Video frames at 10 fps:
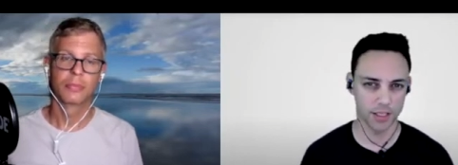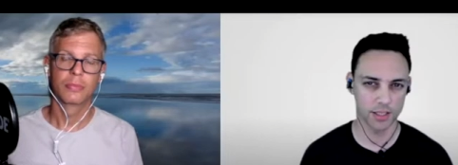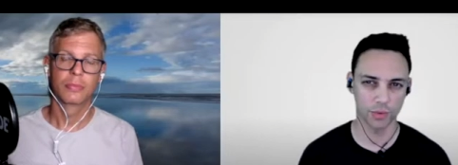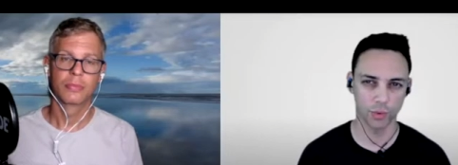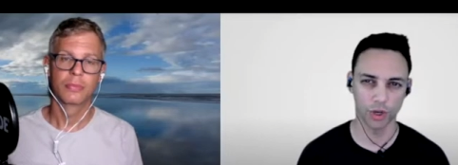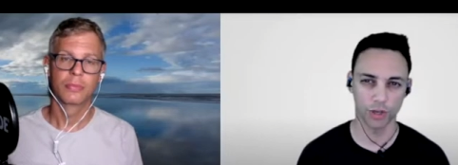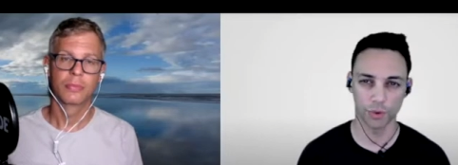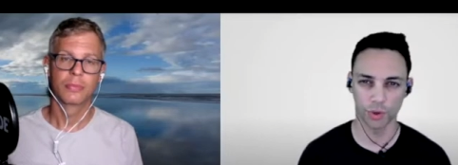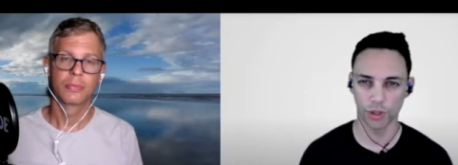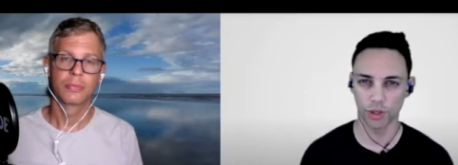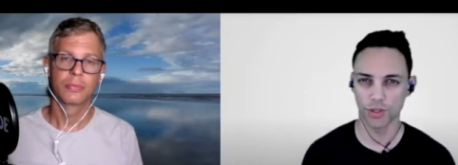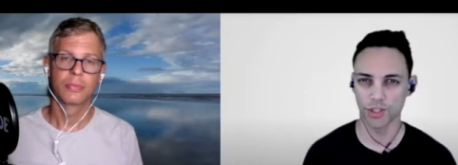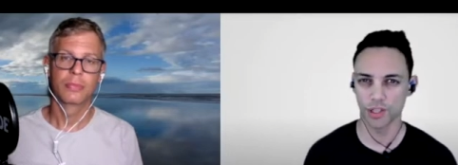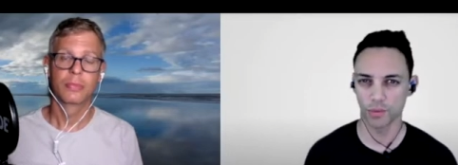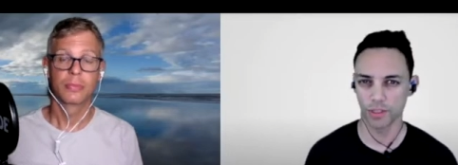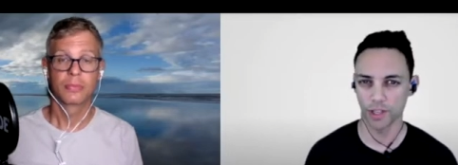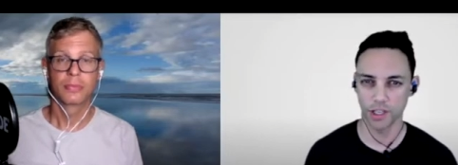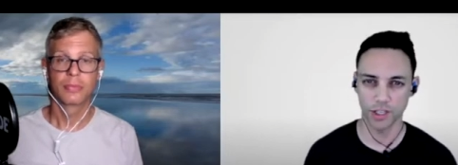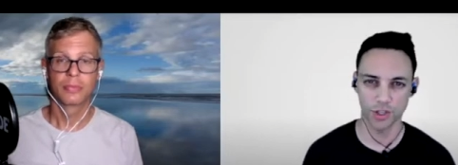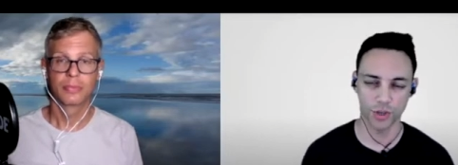Speaker 1: to work more closely with
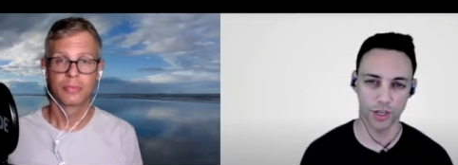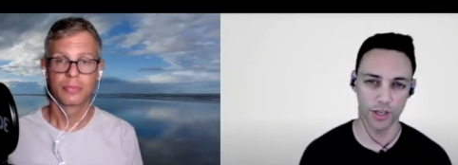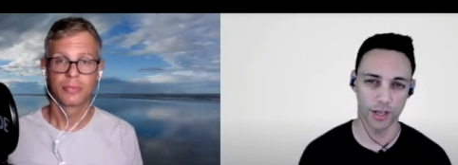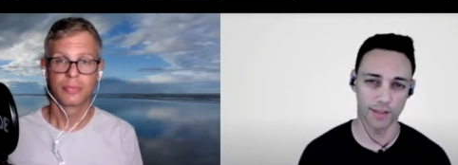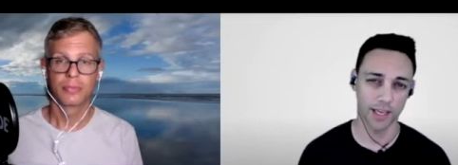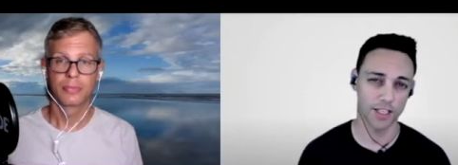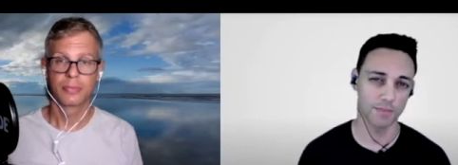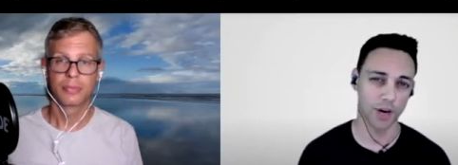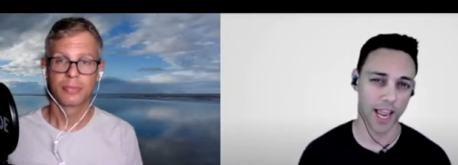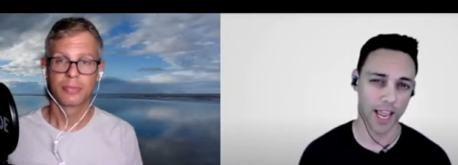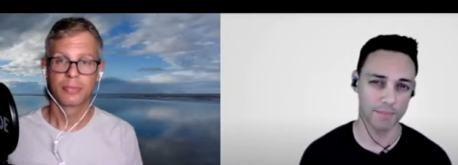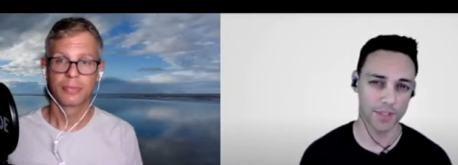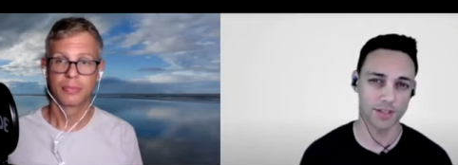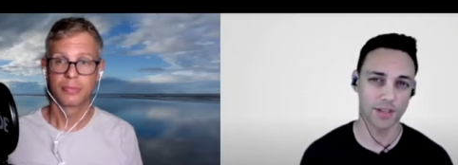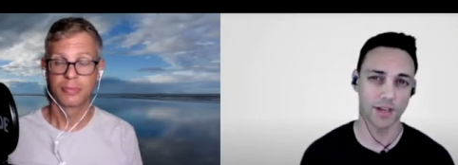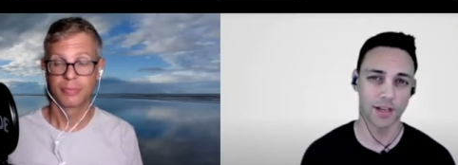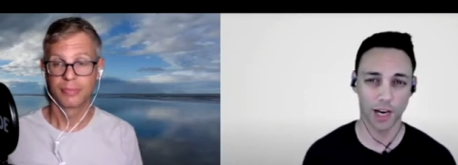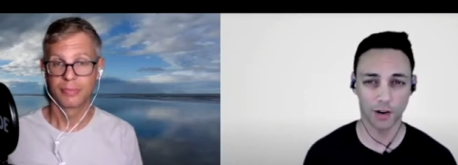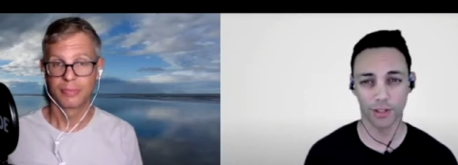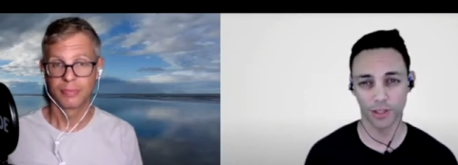industry than is perhaps
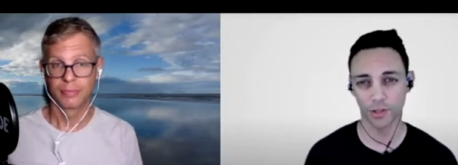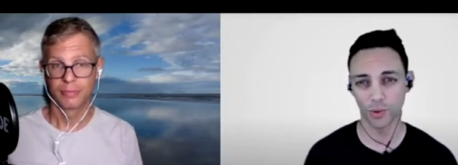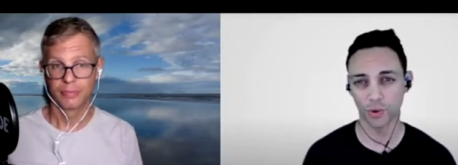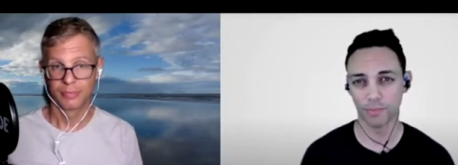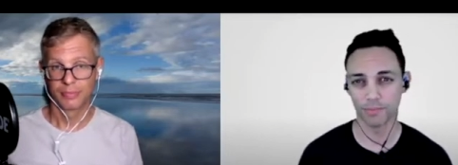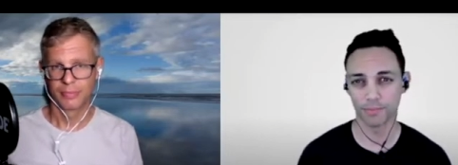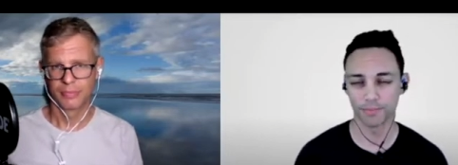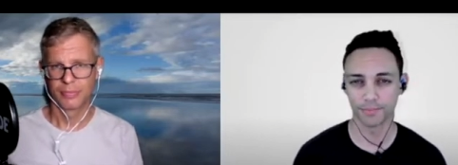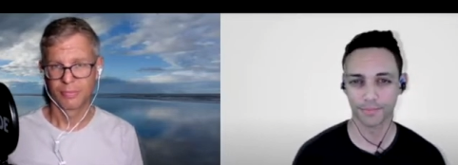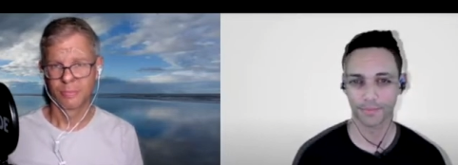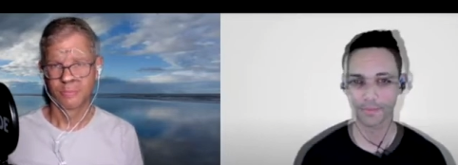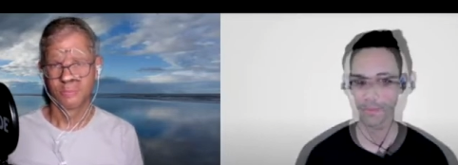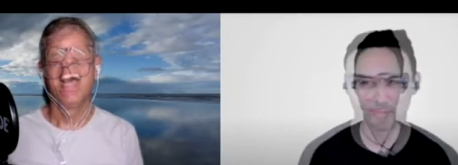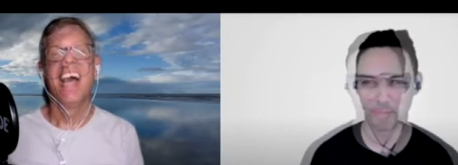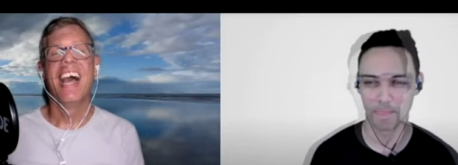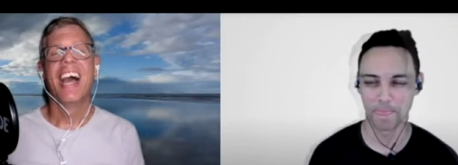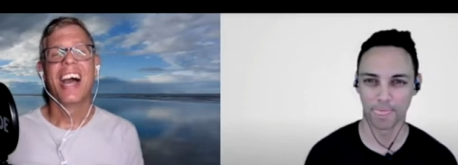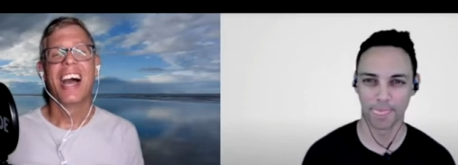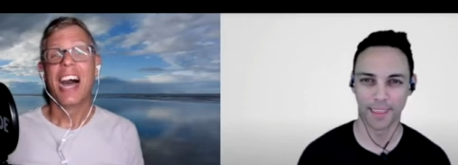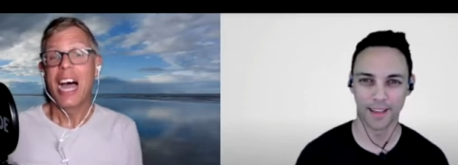currently the norm.
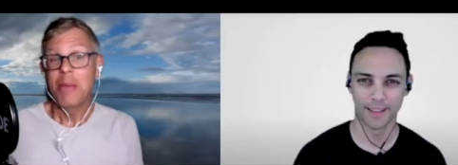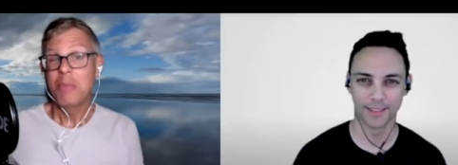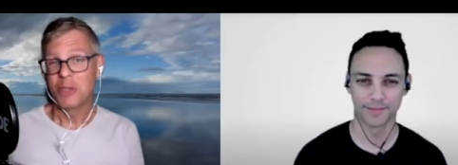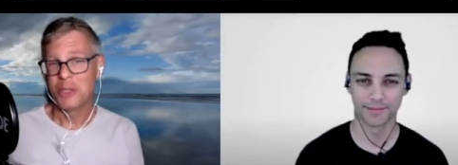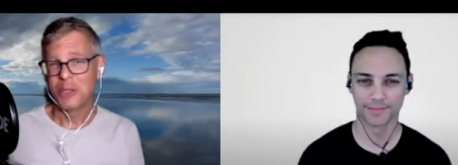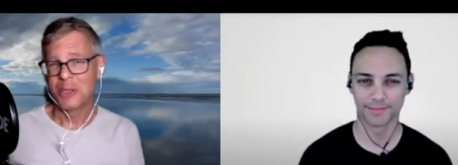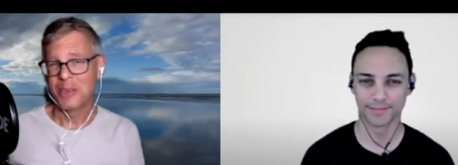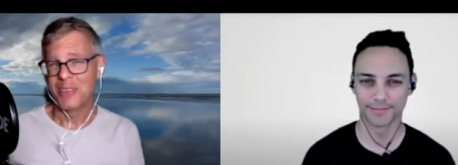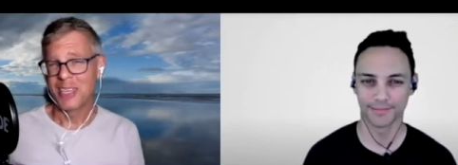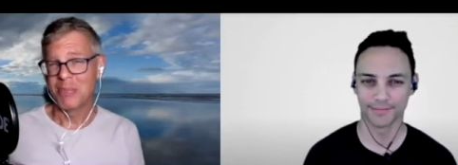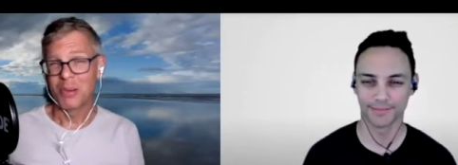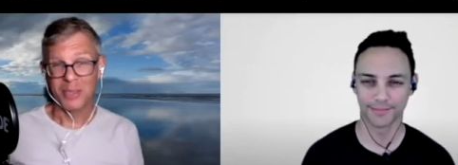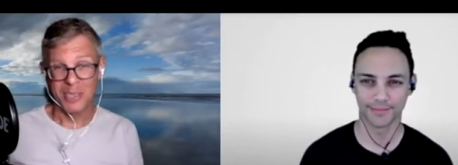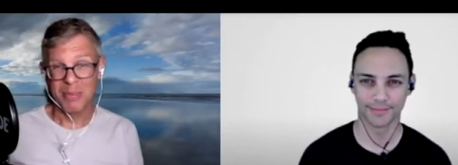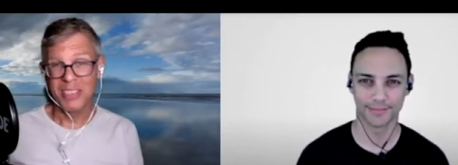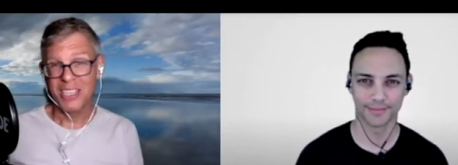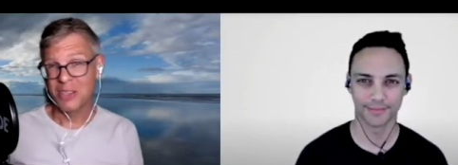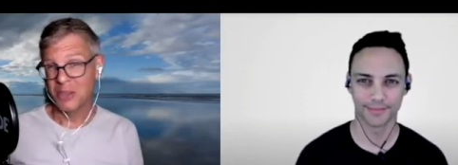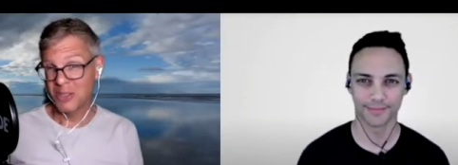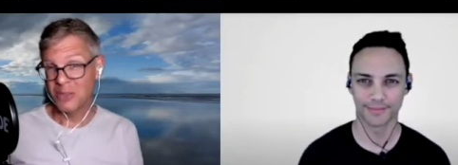
Speaker 2: I'm not sure if the proximity in
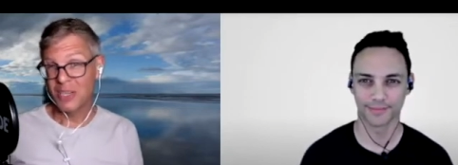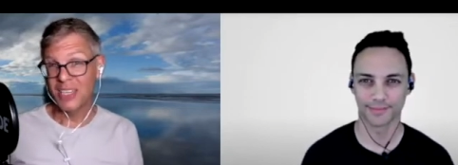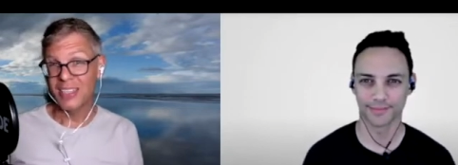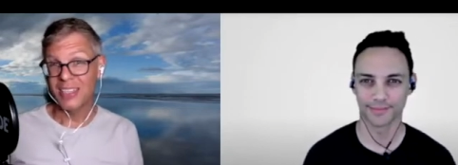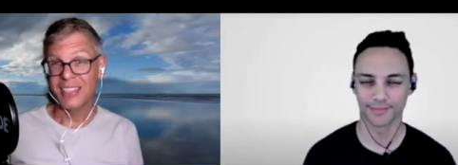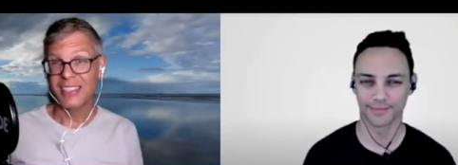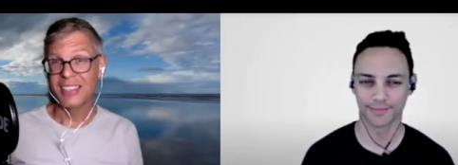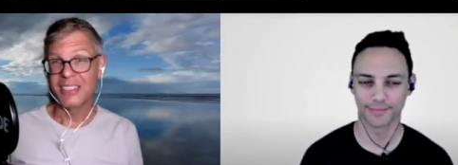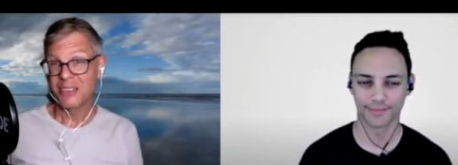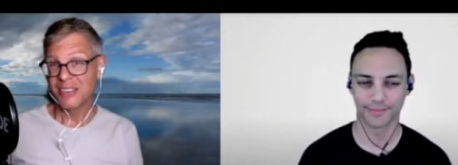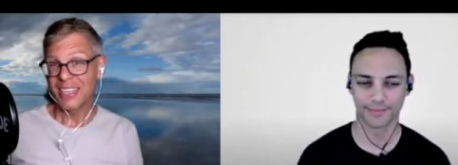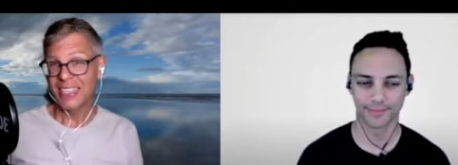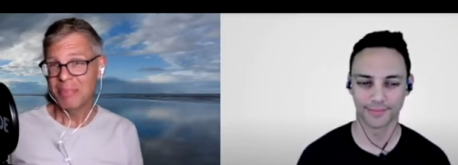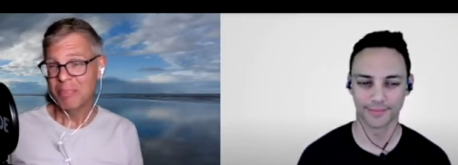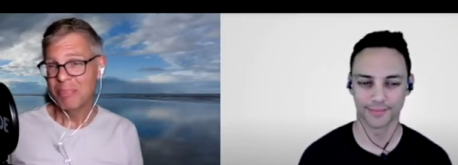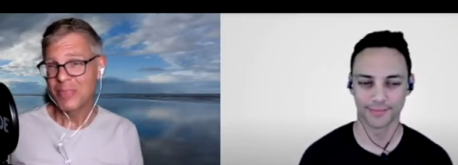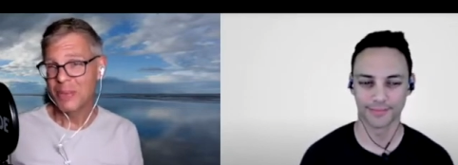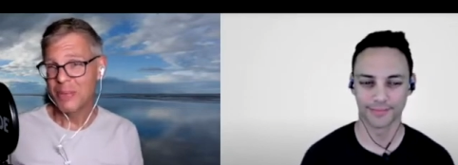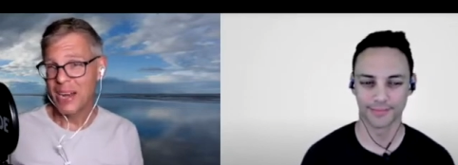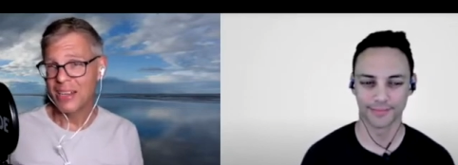industry is a good thing.
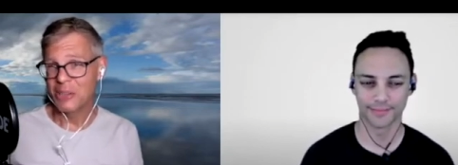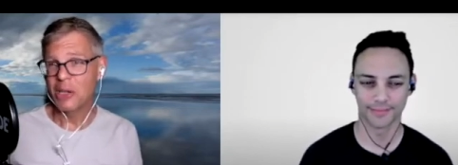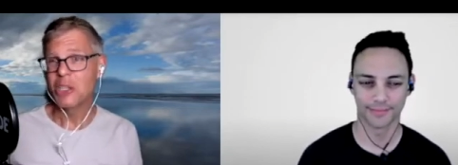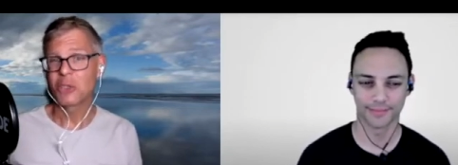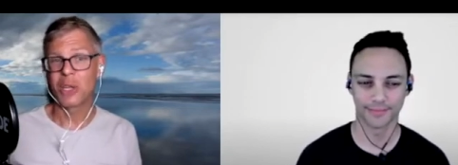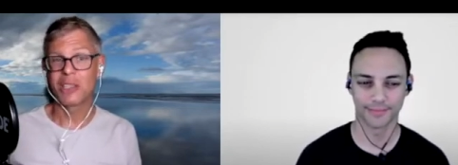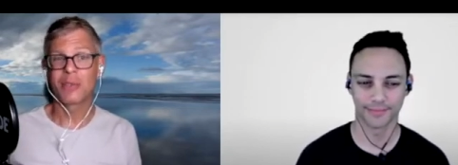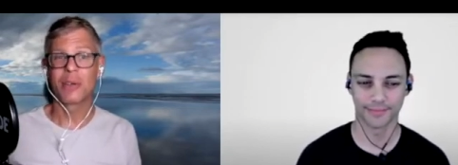While knowledge transfer